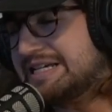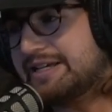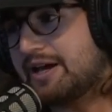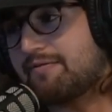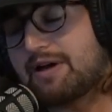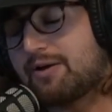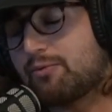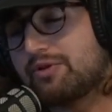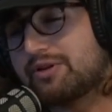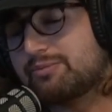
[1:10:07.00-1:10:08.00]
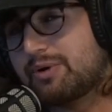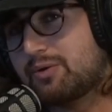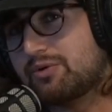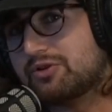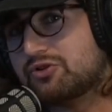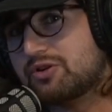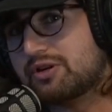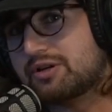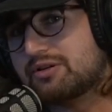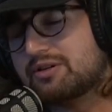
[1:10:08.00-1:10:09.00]
Yeah, I really should
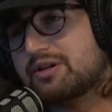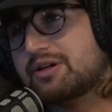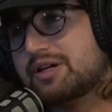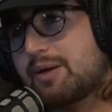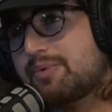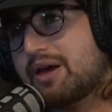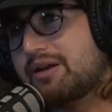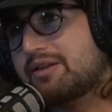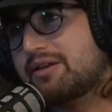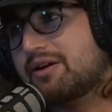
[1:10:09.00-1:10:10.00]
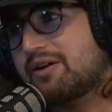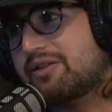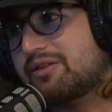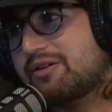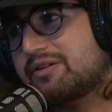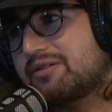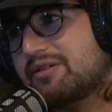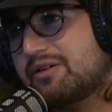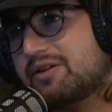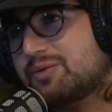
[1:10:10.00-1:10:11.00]
have kept at it there. I
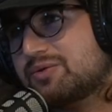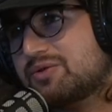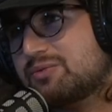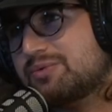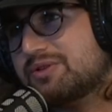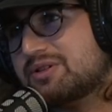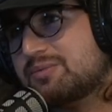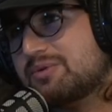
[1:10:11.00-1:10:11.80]
thought he was too pussy.